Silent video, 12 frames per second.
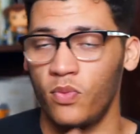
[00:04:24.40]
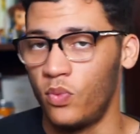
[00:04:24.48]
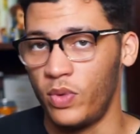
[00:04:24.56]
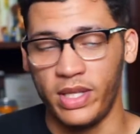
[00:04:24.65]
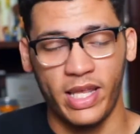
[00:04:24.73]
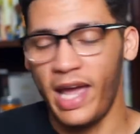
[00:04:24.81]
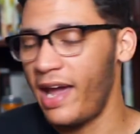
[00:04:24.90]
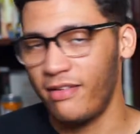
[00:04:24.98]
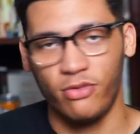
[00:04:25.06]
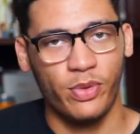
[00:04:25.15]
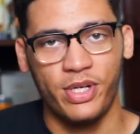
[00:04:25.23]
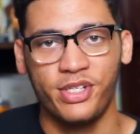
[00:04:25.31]
with
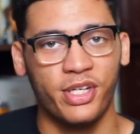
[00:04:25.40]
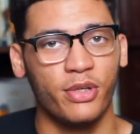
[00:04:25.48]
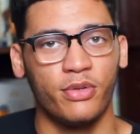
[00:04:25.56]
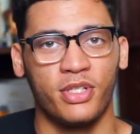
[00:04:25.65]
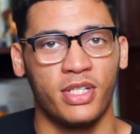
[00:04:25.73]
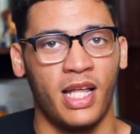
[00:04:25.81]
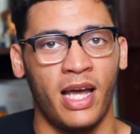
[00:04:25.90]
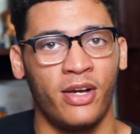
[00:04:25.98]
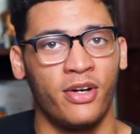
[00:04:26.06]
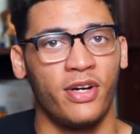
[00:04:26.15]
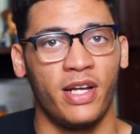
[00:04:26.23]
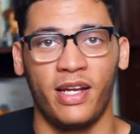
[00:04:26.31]
every single
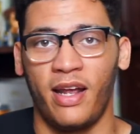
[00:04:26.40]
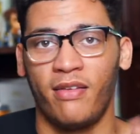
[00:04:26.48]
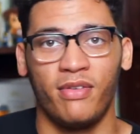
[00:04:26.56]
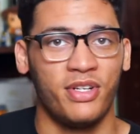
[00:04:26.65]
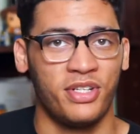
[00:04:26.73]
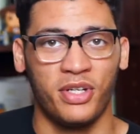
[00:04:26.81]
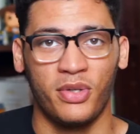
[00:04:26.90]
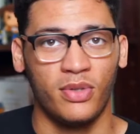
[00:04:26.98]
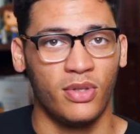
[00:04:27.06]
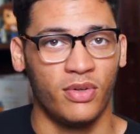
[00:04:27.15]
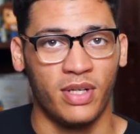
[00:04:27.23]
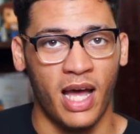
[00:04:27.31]
slider and every single
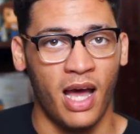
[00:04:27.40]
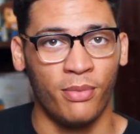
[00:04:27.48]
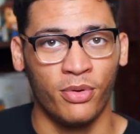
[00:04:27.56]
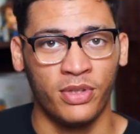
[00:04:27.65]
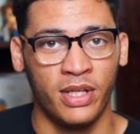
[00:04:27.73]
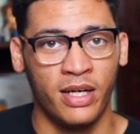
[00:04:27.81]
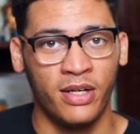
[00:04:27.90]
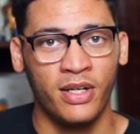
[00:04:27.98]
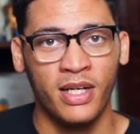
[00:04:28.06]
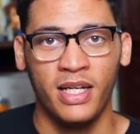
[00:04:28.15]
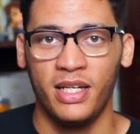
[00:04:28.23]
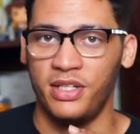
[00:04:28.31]
little knob on there
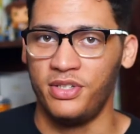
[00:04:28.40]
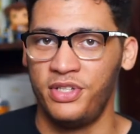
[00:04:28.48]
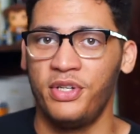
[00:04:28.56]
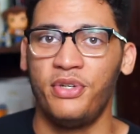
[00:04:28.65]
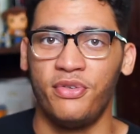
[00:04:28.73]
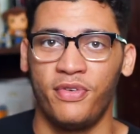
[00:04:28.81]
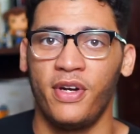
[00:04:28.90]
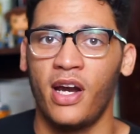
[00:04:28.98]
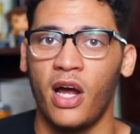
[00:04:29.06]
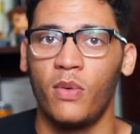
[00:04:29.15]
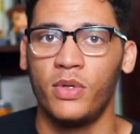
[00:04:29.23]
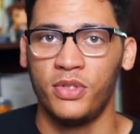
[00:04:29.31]
until you figure
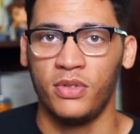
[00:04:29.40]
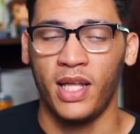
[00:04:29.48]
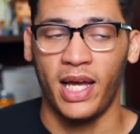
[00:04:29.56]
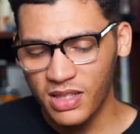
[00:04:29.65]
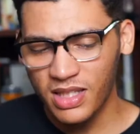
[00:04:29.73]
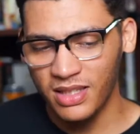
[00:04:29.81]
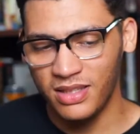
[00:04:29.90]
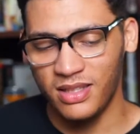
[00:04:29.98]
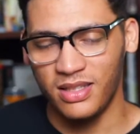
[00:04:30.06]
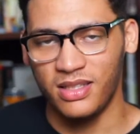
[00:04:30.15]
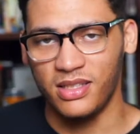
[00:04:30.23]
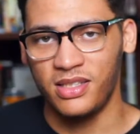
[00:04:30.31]
out what you like.
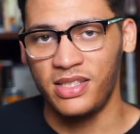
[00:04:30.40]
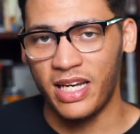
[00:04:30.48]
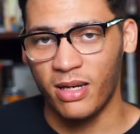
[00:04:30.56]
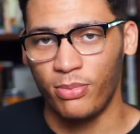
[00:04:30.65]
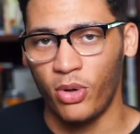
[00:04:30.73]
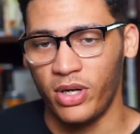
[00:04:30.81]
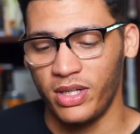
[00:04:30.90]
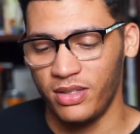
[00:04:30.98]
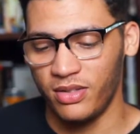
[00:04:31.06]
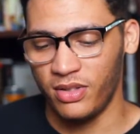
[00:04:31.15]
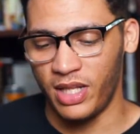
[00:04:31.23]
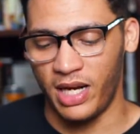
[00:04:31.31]
The second part
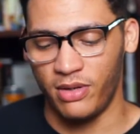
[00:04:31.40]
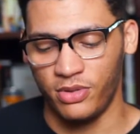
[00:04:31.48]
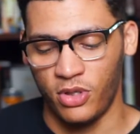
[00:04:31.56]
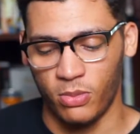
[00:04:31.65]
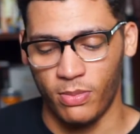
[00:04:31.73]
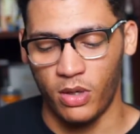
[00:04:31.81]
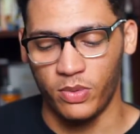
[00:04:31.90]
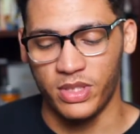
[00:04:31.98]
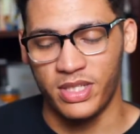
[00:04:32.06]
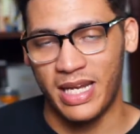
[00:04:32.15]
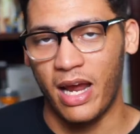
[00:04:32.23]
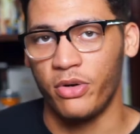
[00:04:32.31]
that I was talking about was
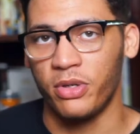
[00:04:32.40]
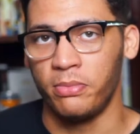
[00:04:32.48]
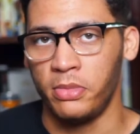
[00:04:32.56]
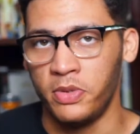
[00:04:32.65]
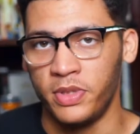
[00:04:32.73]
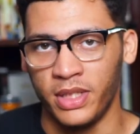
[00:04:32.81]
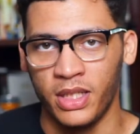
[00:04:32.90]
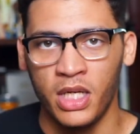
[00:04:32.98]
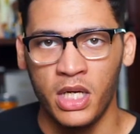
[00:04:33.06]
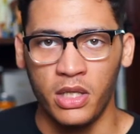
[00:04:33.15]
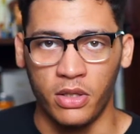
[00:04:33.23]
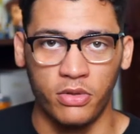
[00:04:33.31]
sound and music.
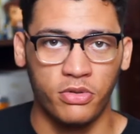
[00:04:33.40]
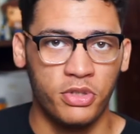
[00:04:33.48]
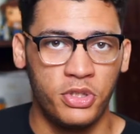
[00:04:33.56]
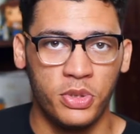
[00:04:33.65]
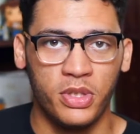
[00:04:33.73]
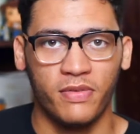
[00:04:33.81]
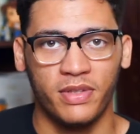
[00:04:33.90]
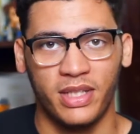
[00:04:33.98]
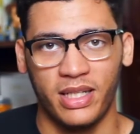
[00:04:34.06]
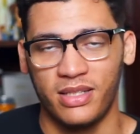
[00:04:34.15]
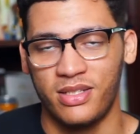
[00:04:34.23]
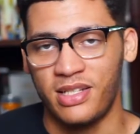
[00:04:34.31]
Those are 2 different
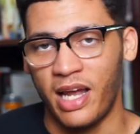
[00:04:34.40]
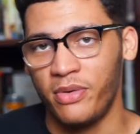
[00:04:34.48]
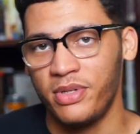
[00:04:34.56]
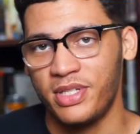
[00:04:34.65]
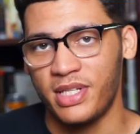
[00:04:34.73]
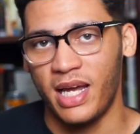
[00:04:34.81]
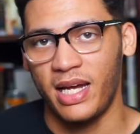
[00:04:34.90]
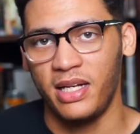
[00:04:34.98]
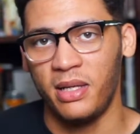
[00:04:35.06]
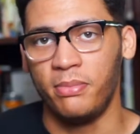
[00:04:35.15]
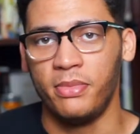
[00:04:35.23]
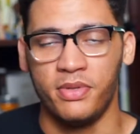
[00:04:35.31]
things, sound design
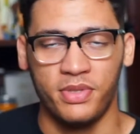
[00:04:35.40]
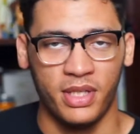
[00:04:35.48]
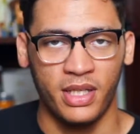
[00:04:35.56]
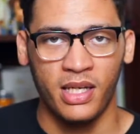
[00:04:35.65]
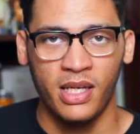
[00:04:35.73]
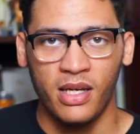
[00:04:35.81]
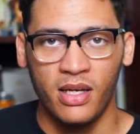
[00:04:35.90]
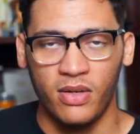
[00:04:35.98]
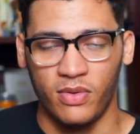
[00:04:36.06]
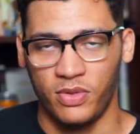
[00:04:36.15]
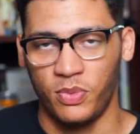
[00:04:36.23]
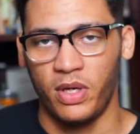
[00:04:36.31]
and music.
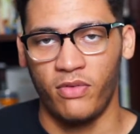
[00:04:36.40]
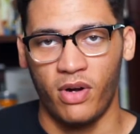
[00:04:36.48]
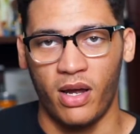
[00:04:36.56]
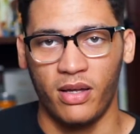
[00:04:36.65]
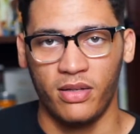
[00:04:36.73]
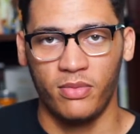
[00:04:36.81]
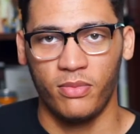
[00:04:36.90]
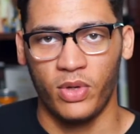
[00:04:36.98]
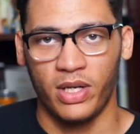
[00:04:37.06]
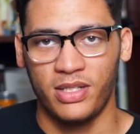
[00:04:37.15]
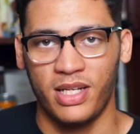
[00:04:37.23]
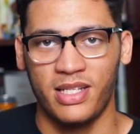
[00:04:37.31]
That's when
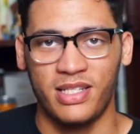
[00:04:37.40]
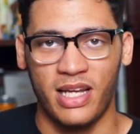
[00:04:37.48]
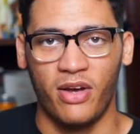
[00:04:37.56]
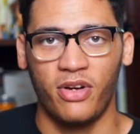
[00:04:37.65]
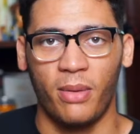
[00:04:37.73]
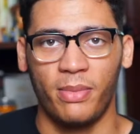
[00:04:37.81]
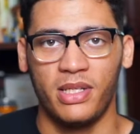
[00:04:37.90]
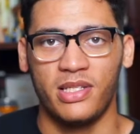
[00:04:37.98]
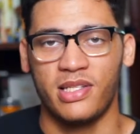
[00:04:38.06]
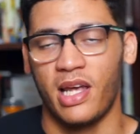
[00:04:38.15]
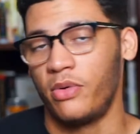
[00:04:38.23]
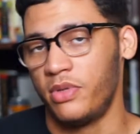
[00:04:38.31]
I say sound, I mean
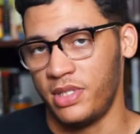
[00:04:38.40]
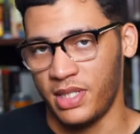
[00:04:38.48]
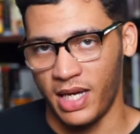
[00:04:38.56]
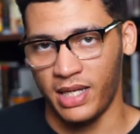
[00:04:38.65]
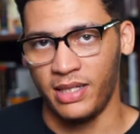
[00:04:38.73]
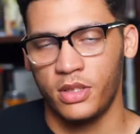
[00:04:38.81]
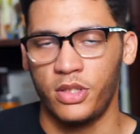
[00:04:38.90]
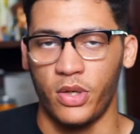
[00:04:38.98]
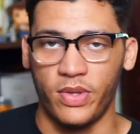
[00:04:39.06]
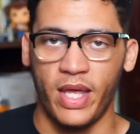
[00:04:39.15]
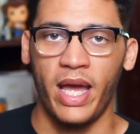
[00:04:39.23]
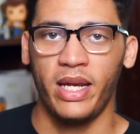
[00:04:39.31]
sound design. So
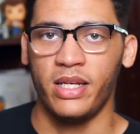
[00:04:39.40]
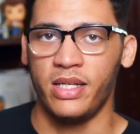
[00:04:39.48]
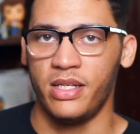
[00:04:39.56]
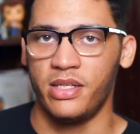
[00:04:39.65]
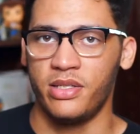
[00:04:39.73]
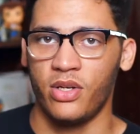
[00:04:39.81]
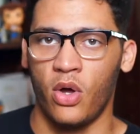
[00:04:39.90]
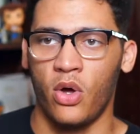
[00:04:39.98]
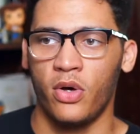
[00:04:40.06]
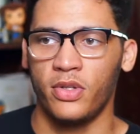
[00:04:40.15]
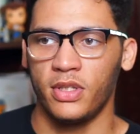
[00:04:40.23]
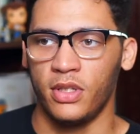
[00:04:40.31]
that is
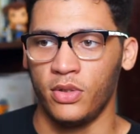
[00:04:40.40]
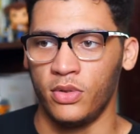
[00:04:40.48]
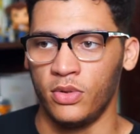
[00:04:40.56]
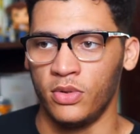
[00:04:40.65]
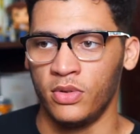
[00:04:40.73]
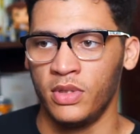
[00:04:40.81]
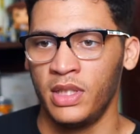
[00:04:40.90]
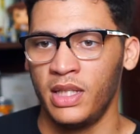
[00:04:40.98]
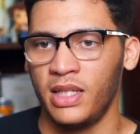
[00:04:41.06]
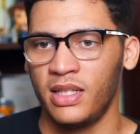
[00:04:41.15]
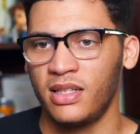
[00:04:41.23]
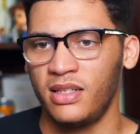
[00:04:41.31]
all the little
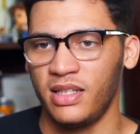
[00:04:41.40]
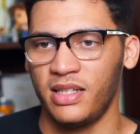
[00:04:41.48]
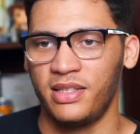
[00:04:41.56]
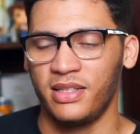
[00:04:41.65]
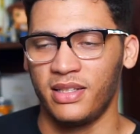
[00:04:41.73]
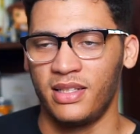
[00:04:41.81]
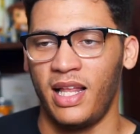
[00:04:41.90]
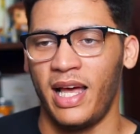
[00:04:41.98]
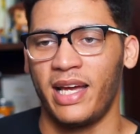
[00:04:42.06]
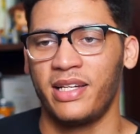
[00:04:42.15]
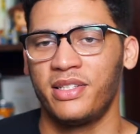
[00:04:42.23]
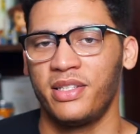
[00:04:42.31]
clicks and
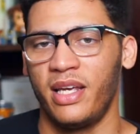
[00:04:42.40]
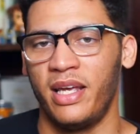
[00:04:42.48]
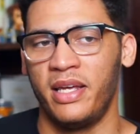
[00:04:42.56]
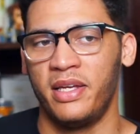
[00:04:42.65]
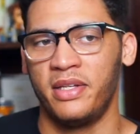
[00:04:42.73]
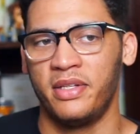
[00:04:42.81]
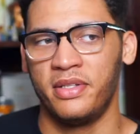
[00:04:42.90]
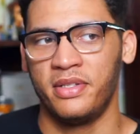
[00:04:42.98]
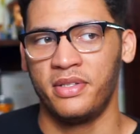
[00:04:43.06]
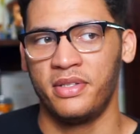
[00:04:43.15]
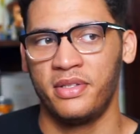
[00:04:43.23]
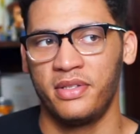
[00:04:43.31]
clacks
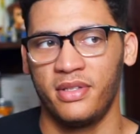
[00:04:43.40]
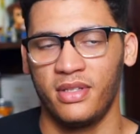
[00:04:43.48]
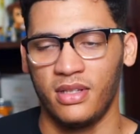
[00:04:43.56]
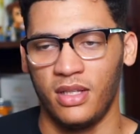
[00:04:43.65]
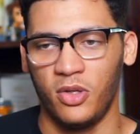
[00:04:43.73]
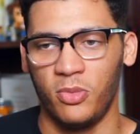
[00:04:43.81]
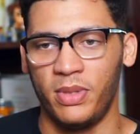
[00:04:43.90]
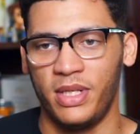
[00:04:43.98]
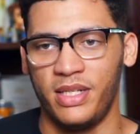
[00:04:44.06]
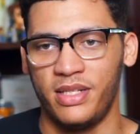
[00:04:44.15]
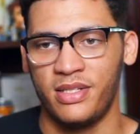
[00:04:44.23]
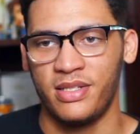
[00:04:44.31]
and little
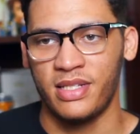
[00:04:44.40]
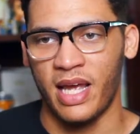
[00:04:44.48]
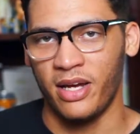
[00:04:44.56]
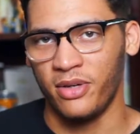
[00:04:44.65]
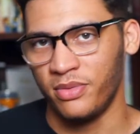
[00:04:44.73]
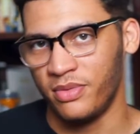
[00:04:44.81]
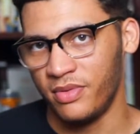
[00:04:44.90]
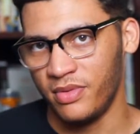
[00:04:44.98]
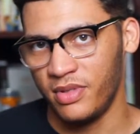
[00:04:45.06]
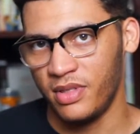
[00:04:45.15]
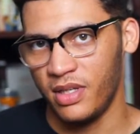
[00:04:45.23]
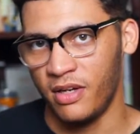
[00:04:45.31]
bitty
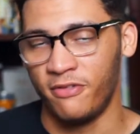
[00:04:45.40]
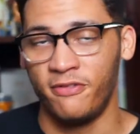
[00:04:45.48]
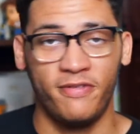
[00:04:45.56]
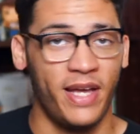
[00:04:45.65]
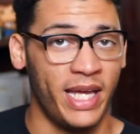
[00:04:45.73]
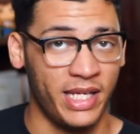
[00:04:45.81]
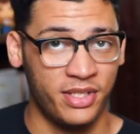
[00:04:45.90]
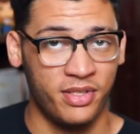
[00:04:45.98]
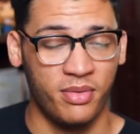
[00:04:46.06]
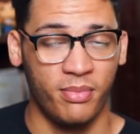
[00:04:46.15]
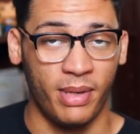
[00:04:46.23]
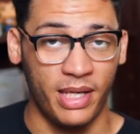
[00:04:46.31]
sound effects
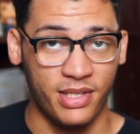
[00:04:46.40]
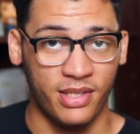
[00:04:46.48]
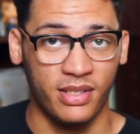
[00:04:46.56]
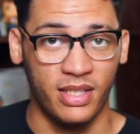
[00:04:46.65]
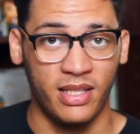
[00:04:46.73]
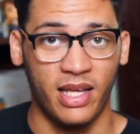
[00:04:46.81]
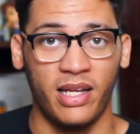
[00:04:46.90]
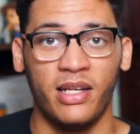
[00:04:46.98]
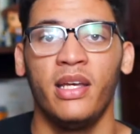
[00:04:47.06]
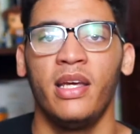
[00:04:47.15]
basically that